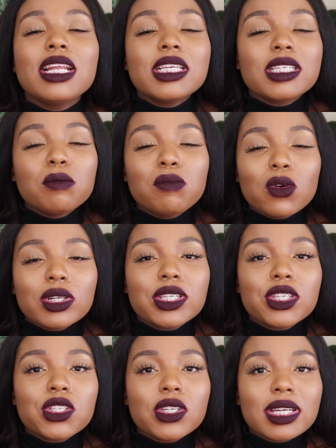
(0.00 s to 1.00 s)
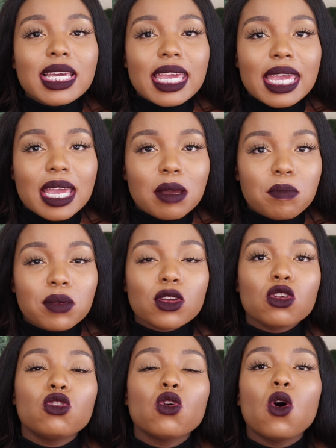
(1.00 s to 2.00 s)
is important to keep
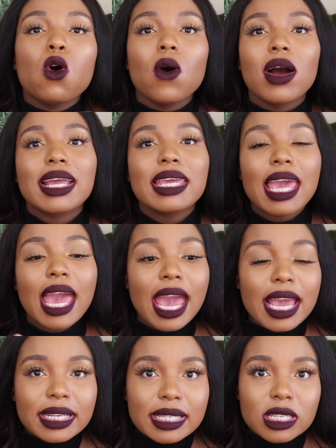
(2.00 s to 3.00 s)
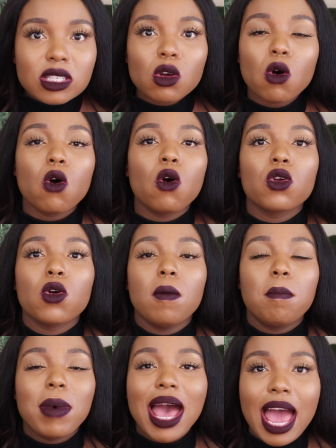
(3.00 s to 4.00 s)
your case or
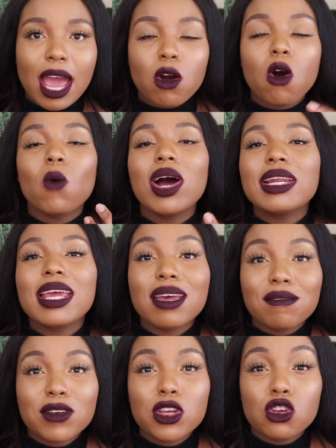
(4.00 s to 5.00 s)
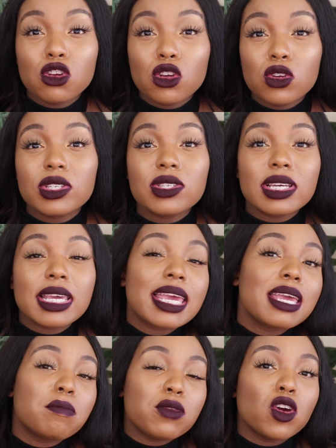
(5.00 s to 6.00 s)
your bag or whatever you use to
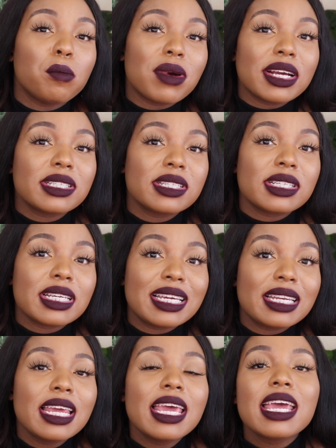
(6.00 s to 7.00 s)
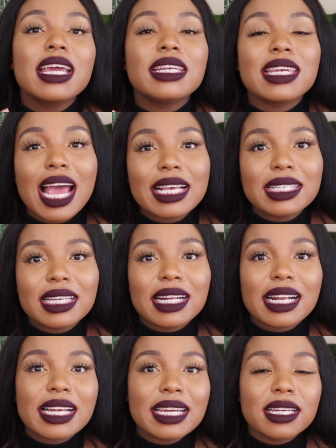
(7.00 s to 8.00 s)
keep your brushes in nice
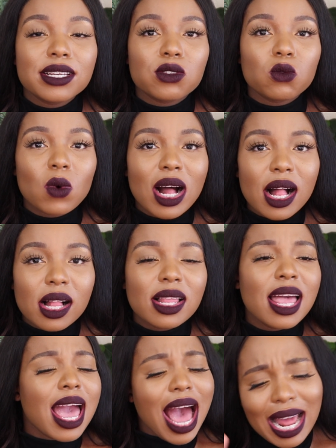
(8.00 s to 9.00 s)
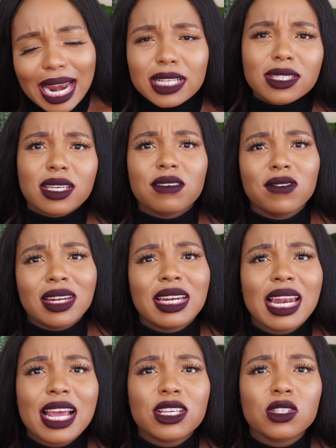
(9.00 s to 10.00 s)
and clean as well. I like to give it
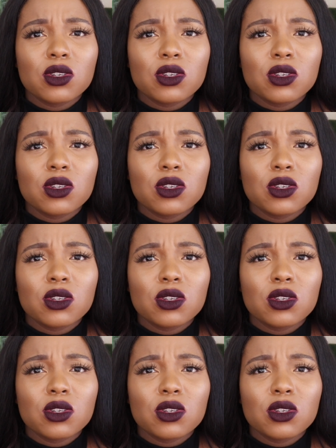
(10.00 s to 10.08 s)
a nice